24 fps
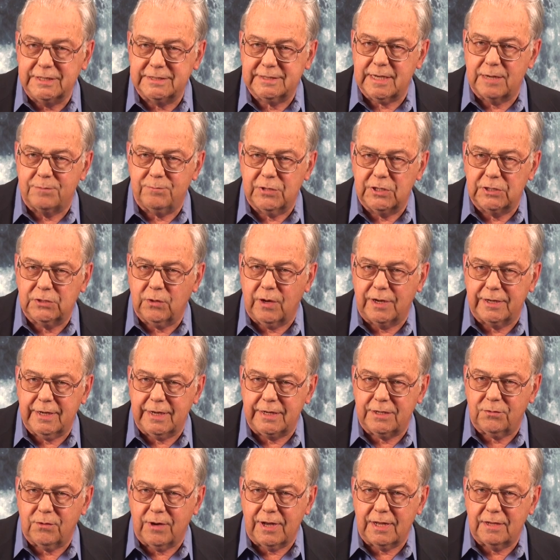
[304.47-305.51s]
December
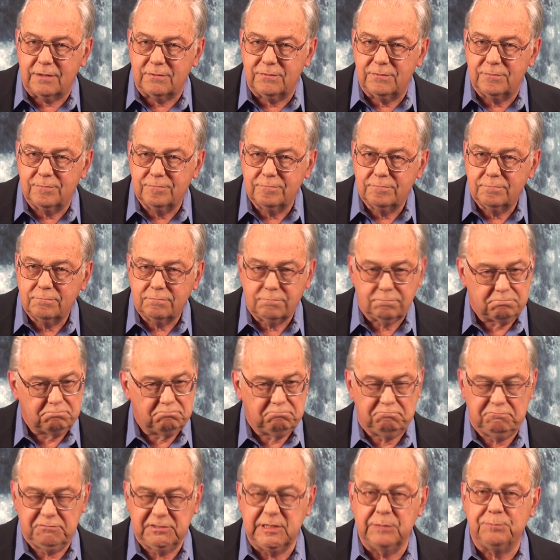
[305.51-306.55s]
twenty twelve.
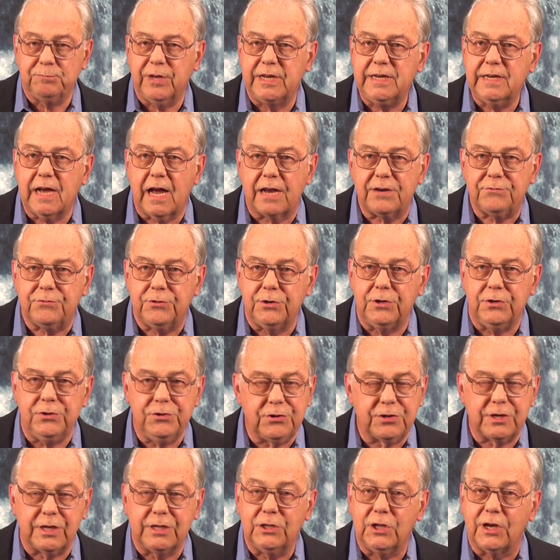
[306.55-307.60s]
Simply not true.
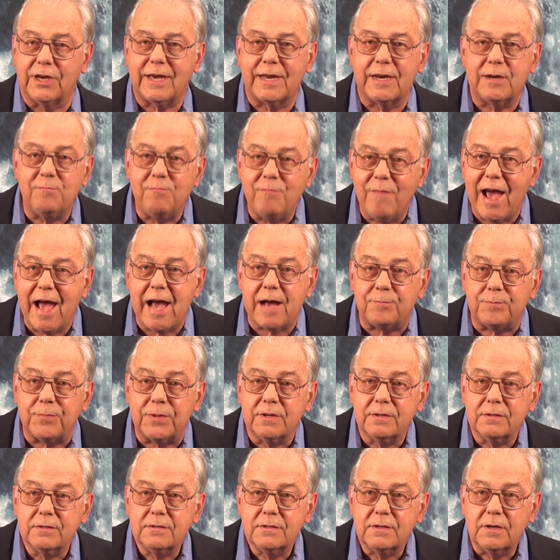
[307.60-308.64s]
You can look at a map
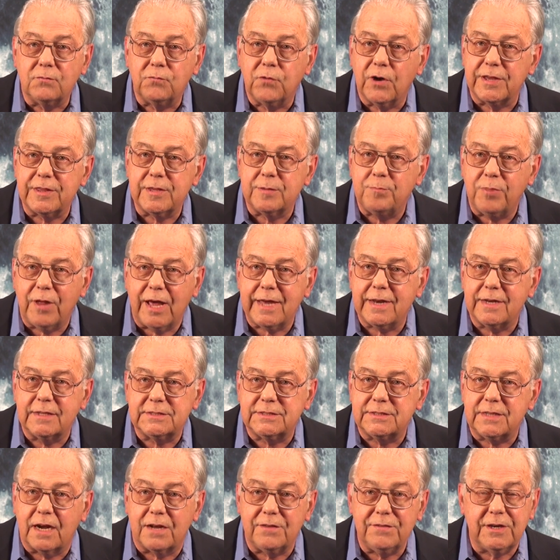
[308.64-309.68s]
of where the
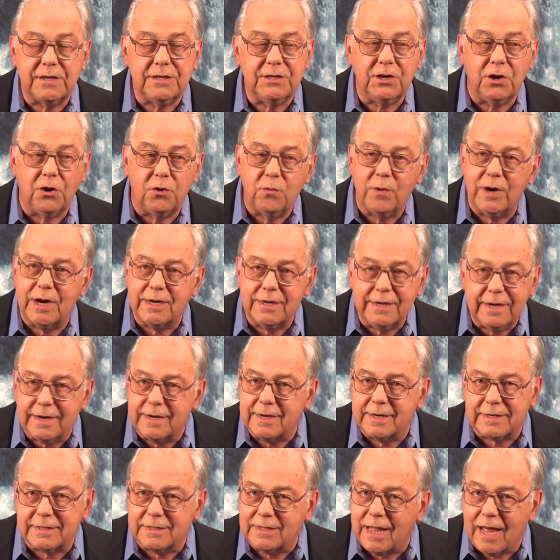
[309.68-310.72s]
planets are. They're nowhere
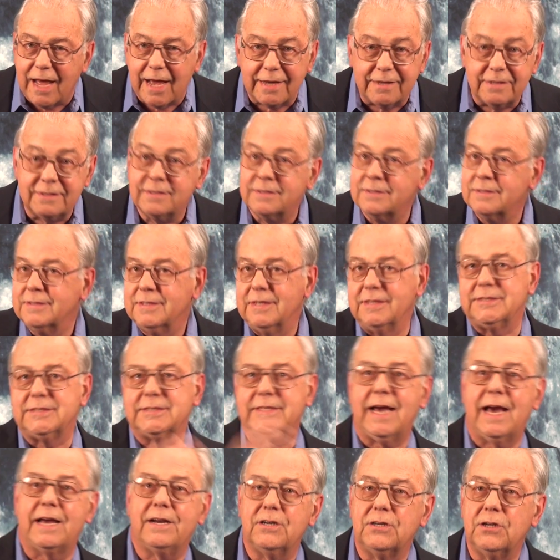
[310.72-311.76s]
near in line. They're
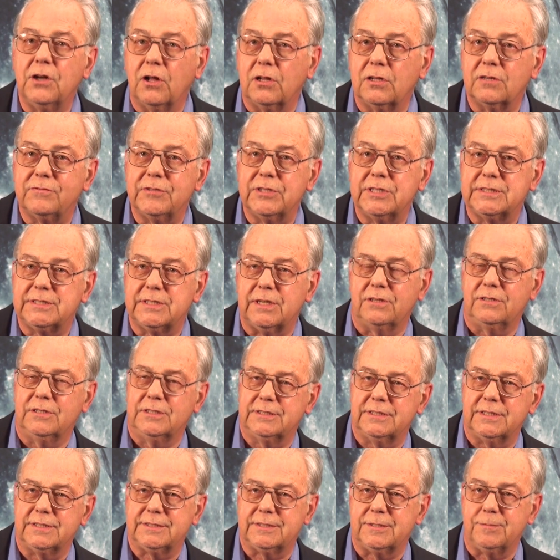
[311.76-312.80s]
scattered all over the solar
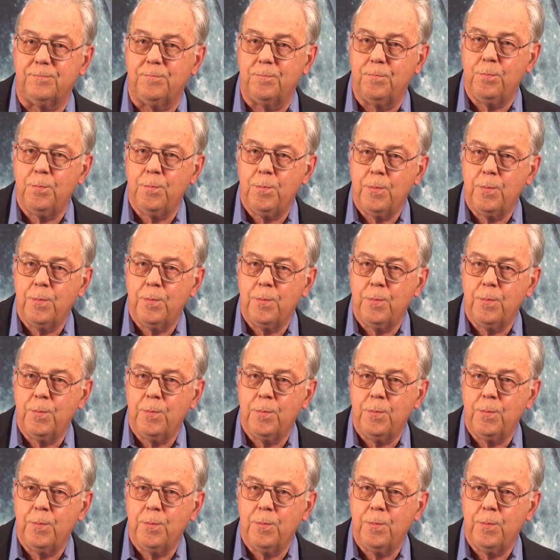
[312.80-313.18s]
system.